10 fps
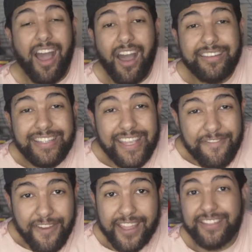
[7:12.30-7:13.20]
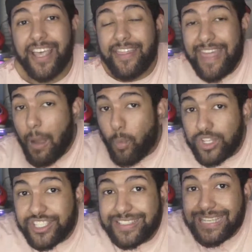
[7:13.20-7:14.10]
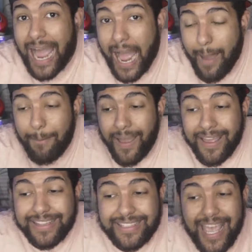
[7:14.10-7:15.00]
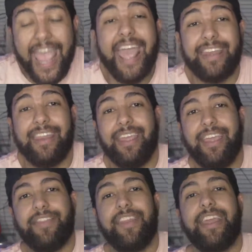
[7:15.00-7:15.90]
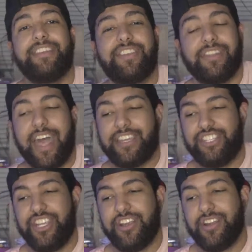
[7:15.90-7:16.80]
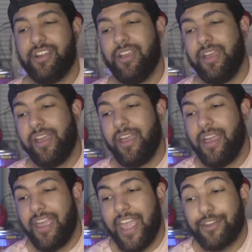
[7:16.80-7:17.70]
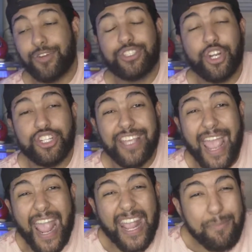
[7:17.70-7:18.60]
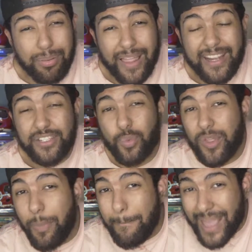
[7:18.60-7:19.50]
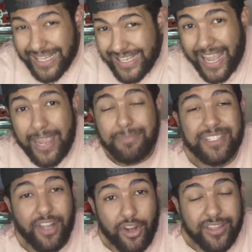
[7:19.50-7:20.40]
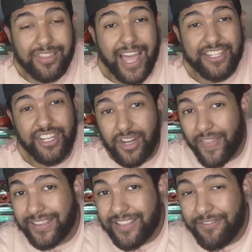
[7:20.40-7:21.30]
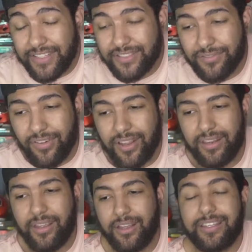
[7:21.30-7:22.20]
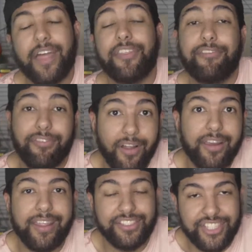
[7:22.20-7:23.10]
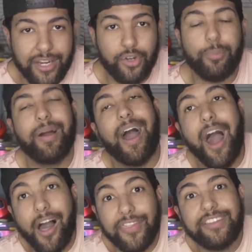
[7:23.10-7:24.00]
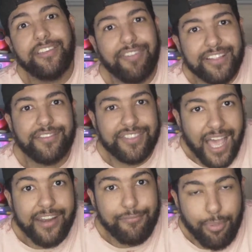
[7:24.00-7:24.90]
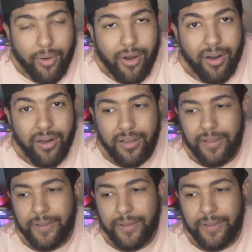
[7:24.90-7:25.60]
A defense that was top 10 in the nation last year and returned 8 players with many games started last year on that defensive front. Not the front in general, but on the defensive side of ball.